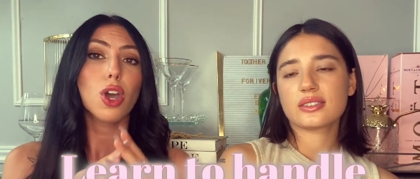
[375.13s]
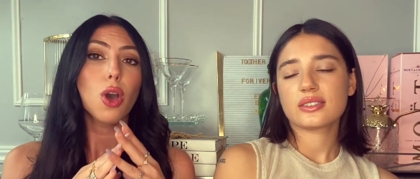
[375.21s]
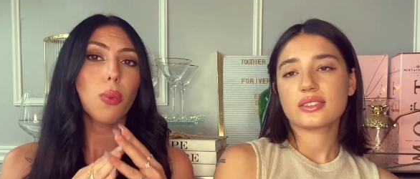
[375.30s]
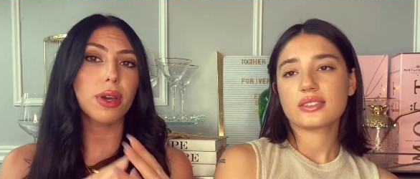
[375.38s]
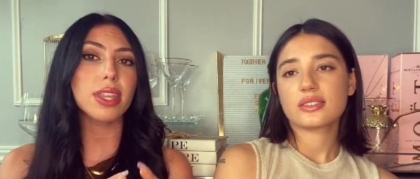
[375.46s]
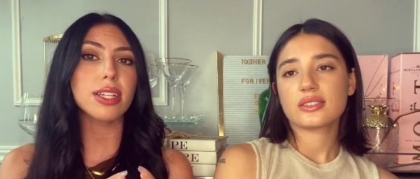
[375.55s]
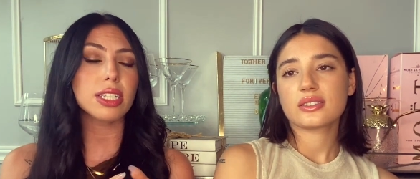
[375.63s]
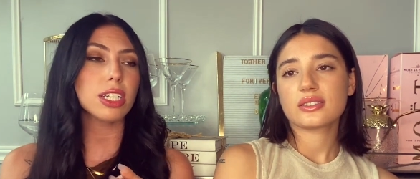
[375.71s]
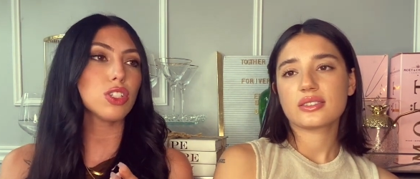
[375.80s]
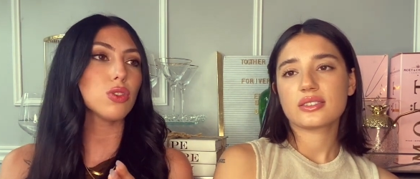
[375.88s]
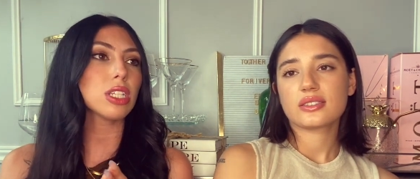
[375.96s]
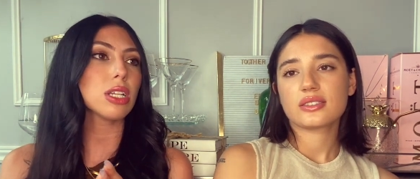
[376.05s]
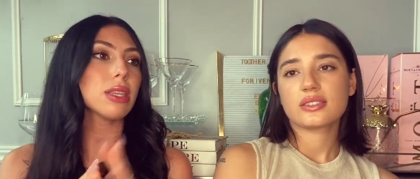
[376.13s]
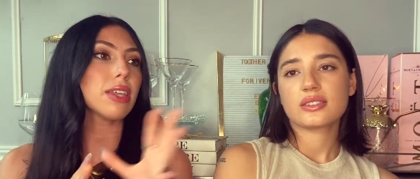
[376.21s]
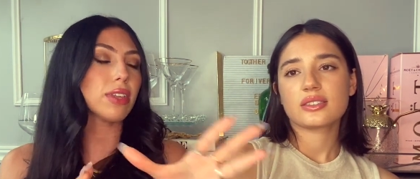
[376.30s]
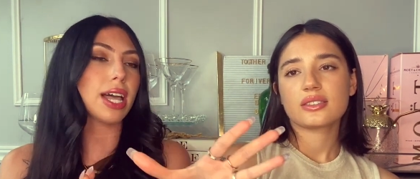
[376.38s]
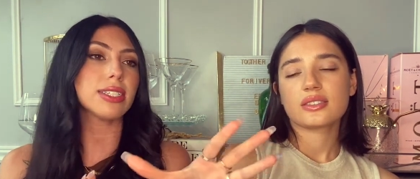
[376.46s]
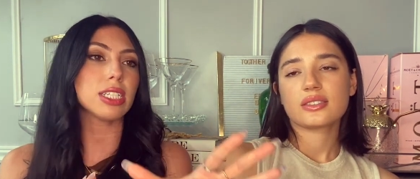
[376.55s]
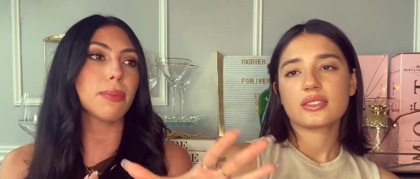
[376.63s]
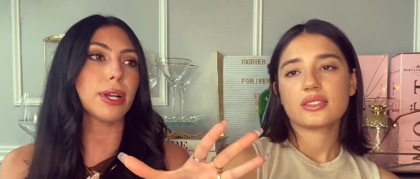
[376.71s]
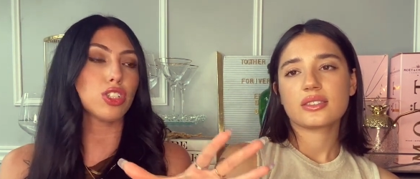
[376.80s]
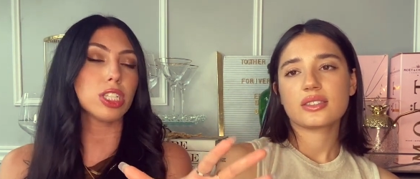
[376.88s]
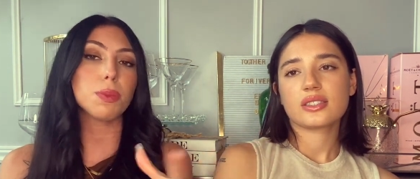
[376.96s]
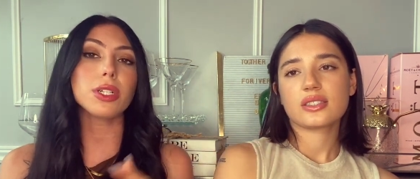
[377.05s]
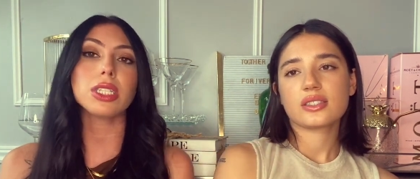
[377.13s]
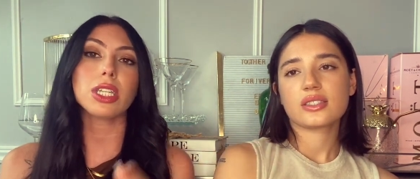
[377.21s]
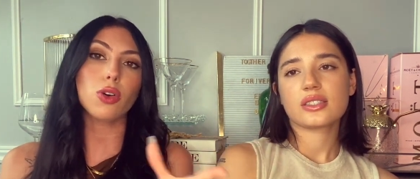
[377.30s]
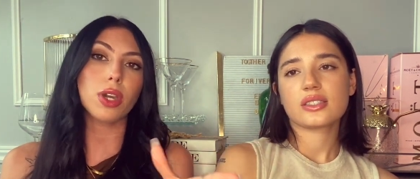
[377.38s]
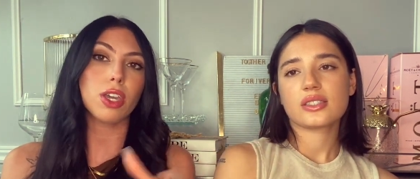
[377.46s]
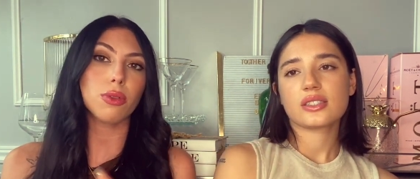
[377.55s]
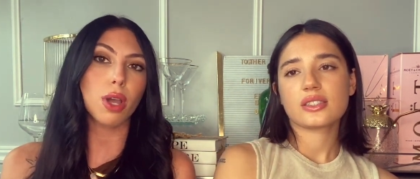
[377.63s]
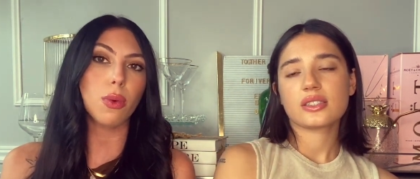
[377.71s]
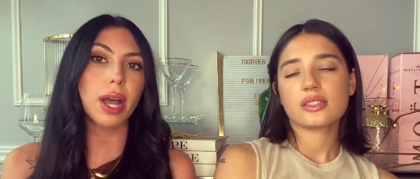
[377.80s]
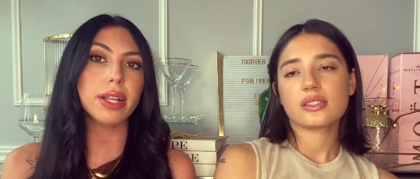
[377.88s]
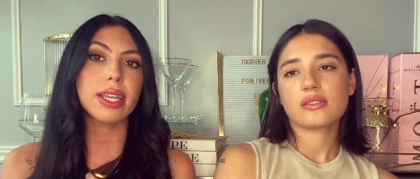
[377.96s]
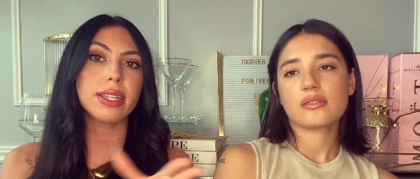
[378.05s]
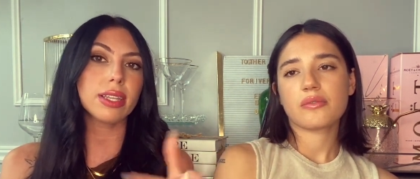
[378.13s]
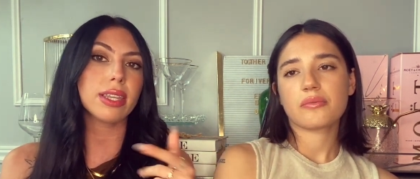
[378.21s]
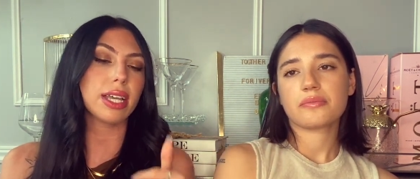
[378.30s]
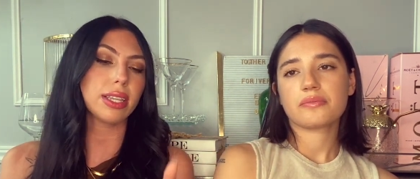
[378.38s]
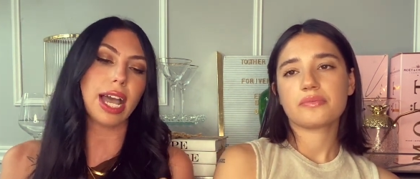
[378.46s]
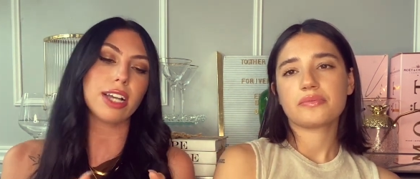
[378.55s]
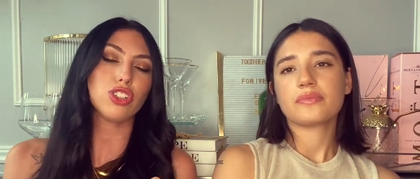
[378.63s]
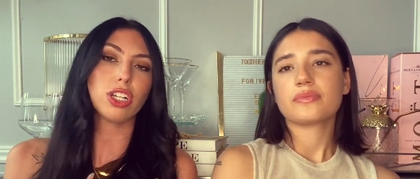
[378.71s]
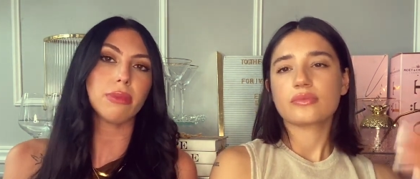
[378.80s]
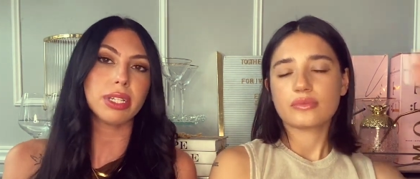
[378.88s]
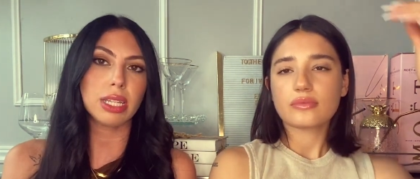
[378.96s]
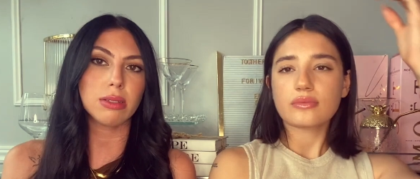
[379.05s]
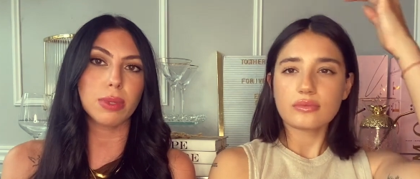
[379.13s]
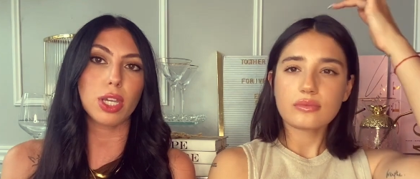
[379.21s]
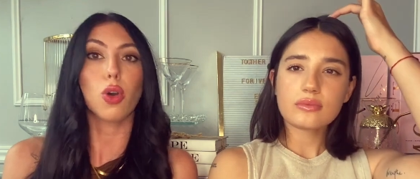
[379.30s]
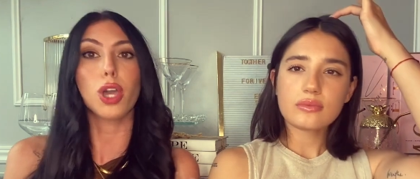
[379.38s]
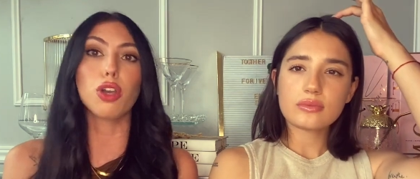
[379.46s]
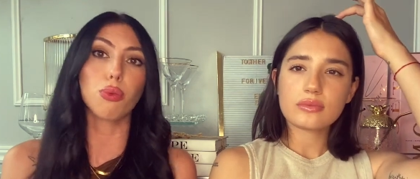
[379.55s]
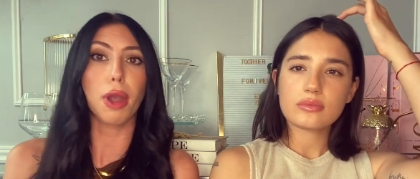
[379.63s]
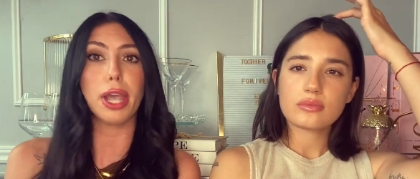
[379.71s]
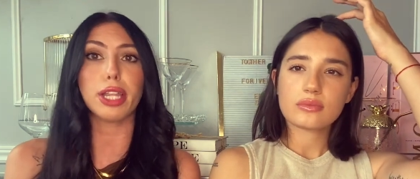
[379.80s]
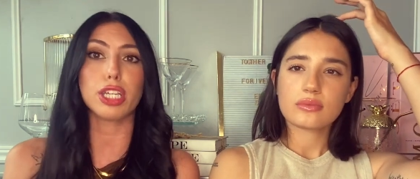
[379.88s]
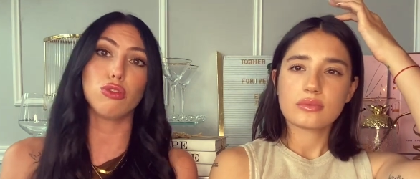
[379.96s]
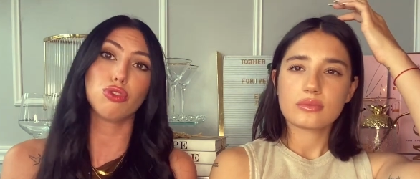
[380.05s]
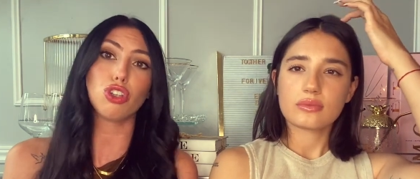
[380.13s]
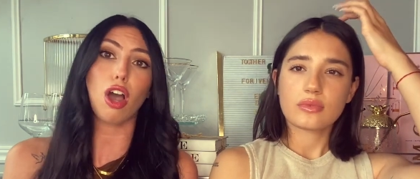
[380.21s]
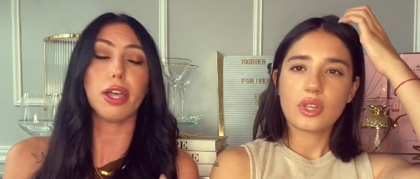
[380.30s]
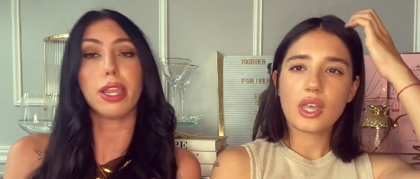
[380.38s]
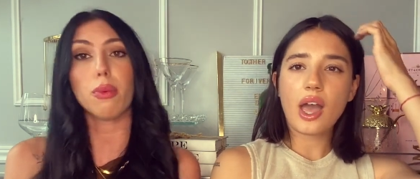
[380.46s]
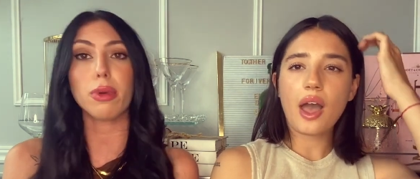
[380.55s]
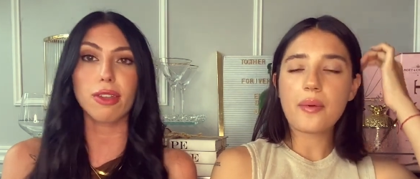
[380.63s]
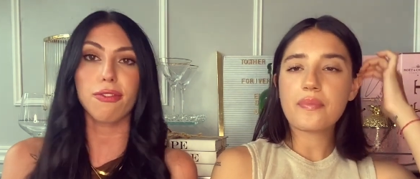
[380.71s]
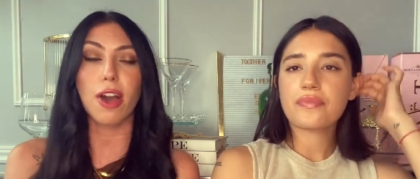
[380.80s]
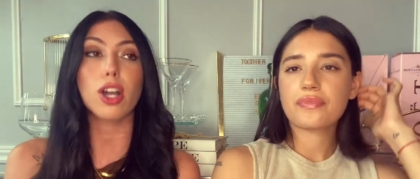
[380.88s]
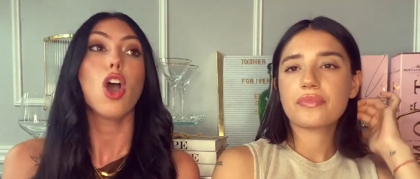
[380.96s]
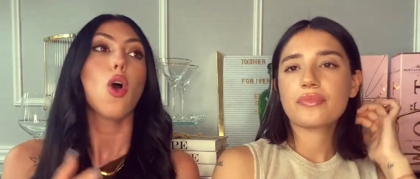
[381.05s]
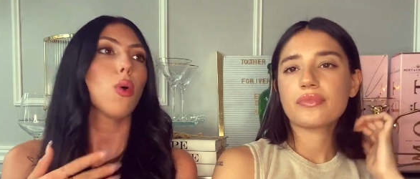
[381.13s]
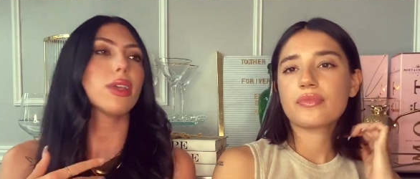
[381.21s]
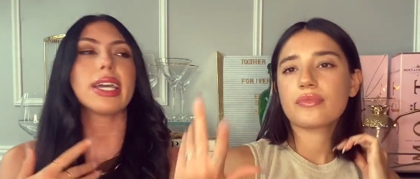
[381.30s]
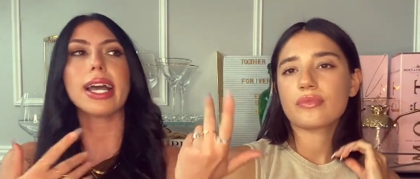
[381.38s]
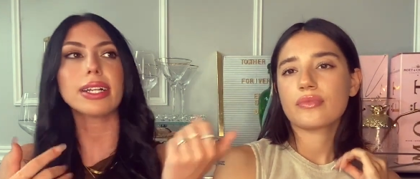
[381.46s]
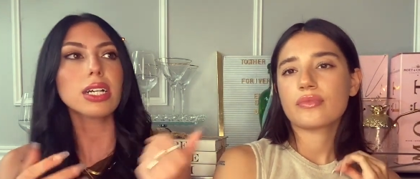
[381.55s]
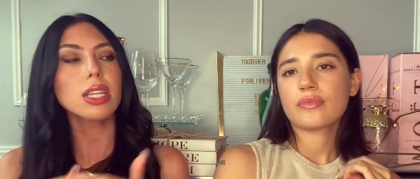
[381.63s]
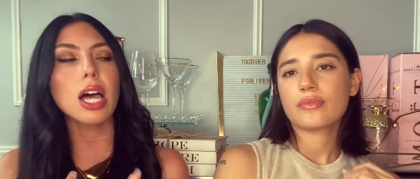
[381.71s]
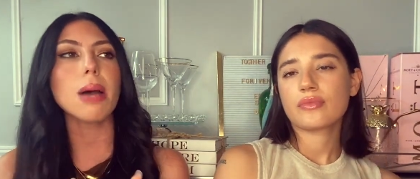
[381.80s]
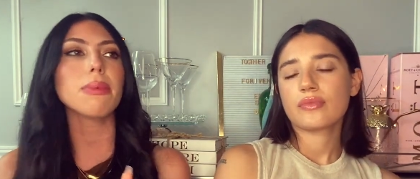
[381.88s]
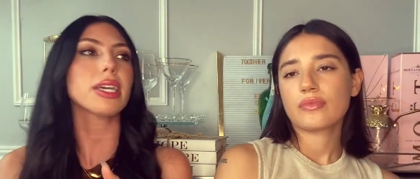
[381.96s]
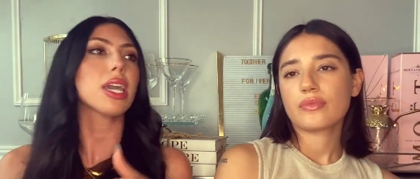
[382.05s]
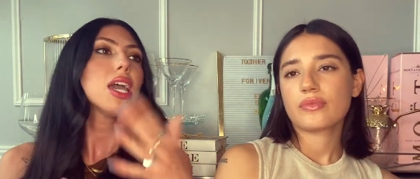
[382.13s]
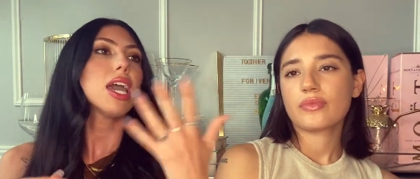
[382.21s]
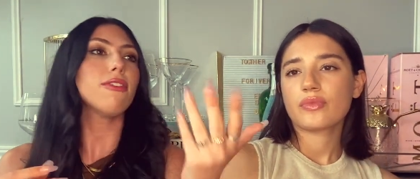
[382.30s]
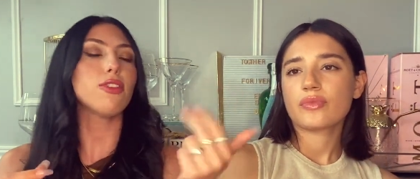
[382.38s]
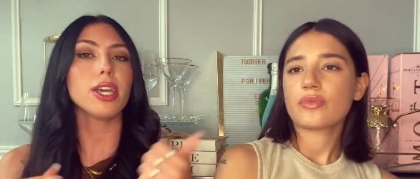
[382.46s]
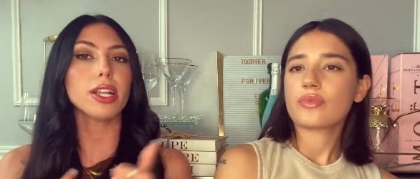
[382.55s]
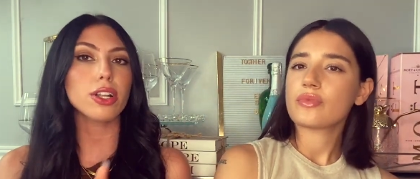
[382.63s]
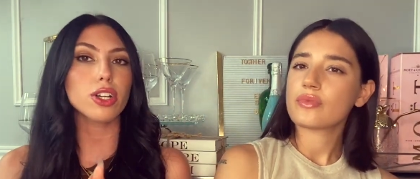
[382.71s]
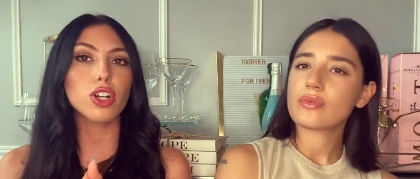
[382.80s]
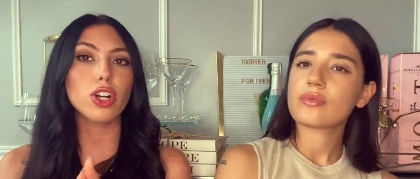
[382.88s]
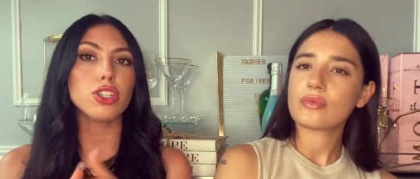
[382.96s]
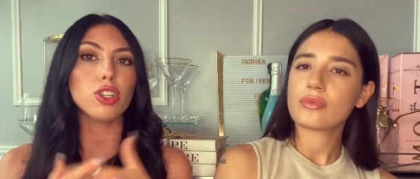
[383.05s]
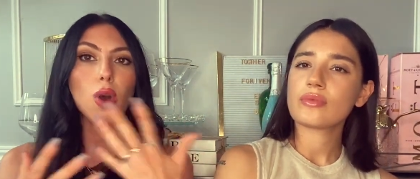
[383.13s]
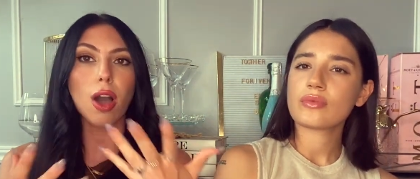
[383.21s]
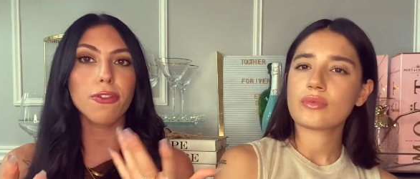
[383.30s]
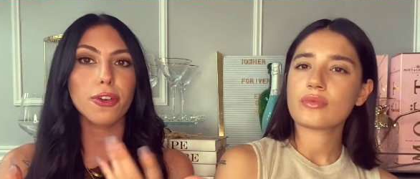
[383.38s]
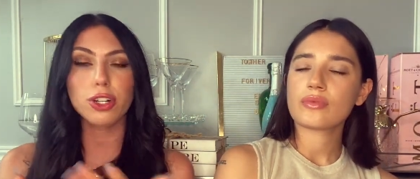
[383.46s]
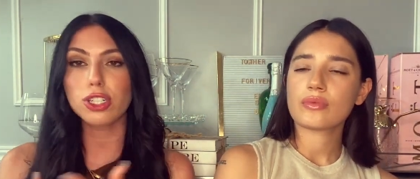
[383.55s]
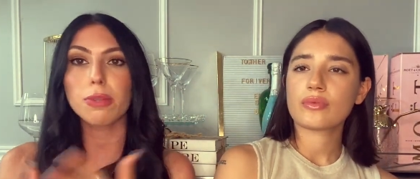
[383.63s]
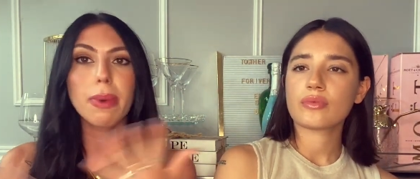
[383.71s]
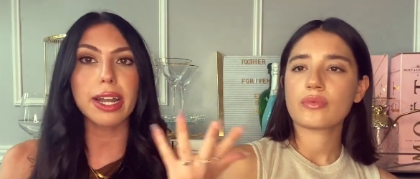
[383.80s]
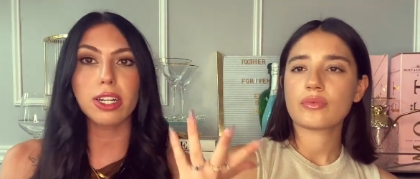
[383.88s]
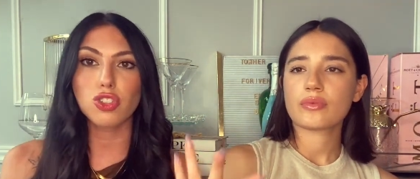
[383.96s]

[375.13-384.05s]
Speaker 1: What that's gonna do is gonna leave a lasting impression on this person. Like, okay, you know what? He didn't like lash out on my DMs, be like, okay, great, like you saw it, like yeah. what the fuck? Or like at a club, like if you hit on a girl and you offer her to buy a